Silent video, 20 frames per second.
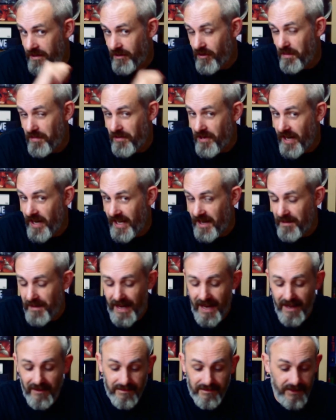Copper Kai
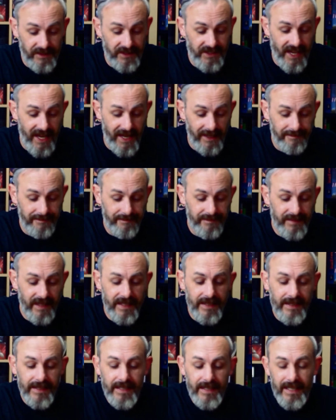coming out. Just saying.
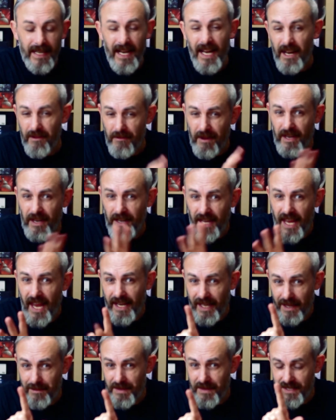And I reckon I
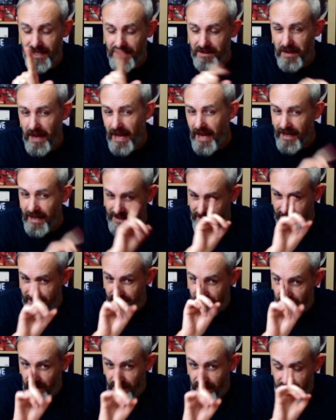can get the missus to play it because it's
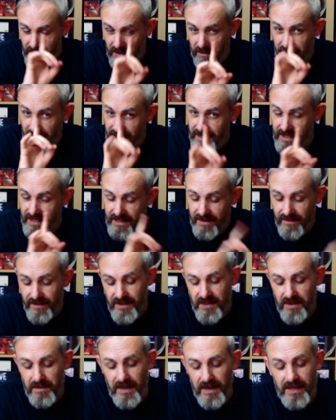not as complex as it
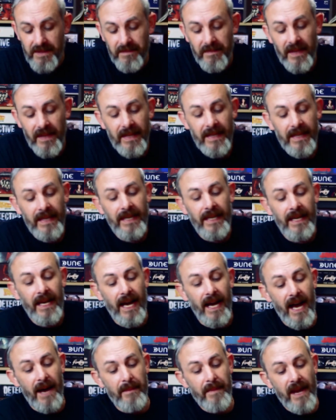first appears.
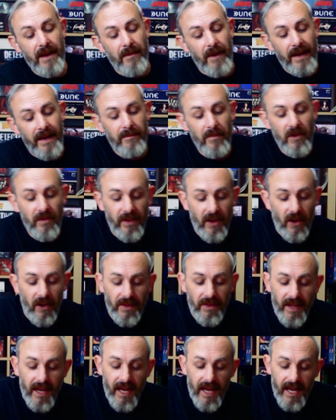Anyway, moving on.